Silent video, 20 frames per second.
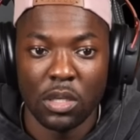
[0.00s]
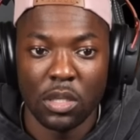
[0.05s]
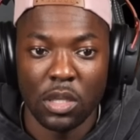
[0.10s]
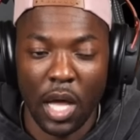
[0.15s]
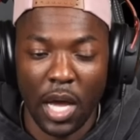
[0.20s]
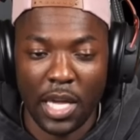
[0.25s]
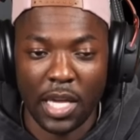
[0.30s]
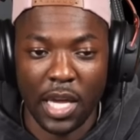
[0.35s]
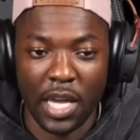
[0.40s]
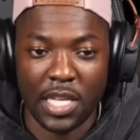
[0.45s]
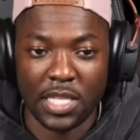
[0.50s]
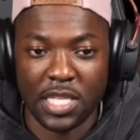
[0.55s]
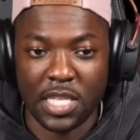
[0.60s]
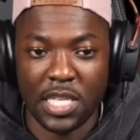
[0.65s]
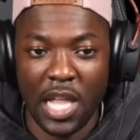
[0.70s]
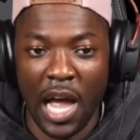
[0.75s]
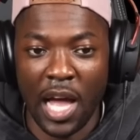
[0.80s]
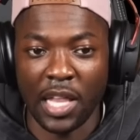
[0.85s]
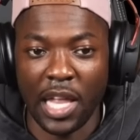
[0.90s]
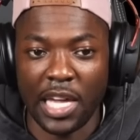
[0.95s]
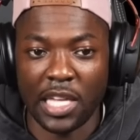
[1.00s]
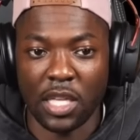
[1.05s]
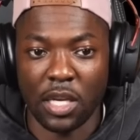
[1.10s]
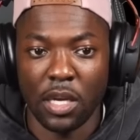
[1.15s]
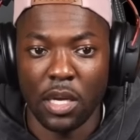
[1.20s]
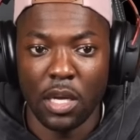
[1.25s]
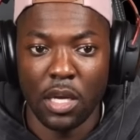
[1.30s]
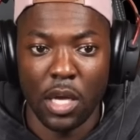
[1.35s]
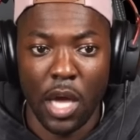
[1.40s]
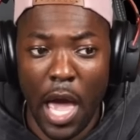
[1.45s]
Like yeah, it's not like,
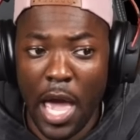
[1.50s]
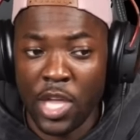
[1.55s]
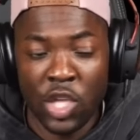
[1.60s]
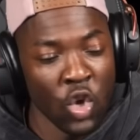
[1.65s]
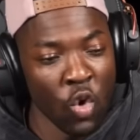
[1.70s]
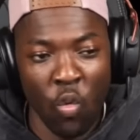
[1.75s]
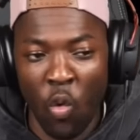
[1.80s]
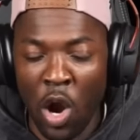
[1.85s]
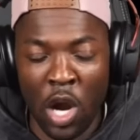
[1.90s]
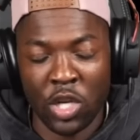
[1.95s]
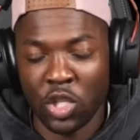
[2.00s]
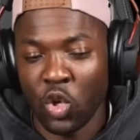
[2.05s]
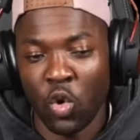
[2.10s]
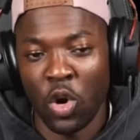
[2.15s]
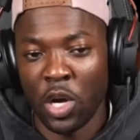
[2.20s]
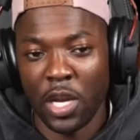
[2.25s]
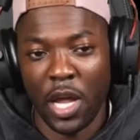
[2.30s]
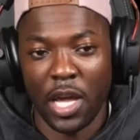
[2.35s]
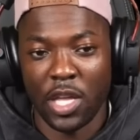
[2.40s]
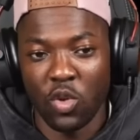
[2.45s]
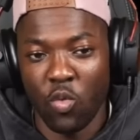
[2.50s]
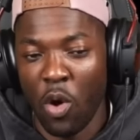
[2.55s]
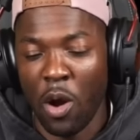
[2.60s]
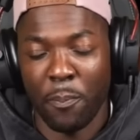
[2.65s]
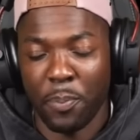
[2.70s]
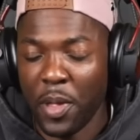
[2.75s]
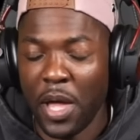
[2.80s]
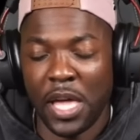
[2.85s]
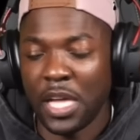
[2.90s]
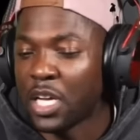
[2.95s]
that. and you weren't doing that. You
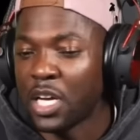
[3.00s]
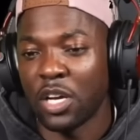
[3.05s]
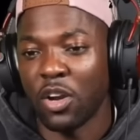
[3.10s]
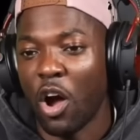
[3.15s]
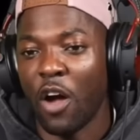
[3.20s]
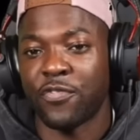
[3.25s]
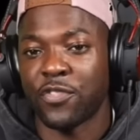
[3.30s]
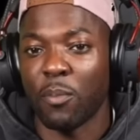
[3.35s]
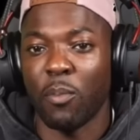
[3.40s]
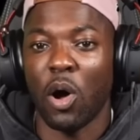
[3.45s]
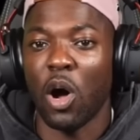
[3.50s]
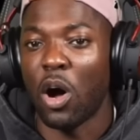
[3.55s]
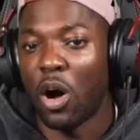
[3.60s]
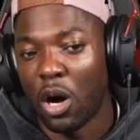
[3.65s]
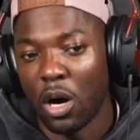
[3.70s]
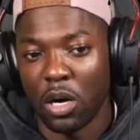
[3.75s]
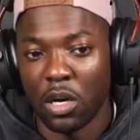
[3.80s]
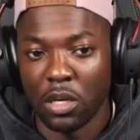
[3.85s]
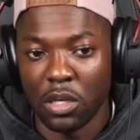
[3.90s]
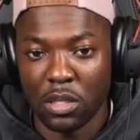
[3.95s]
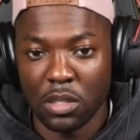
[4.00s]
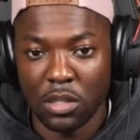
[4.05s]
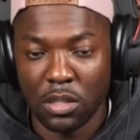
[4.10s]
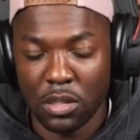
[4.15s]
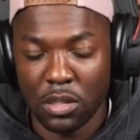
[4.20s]
weren't playing good off the ball.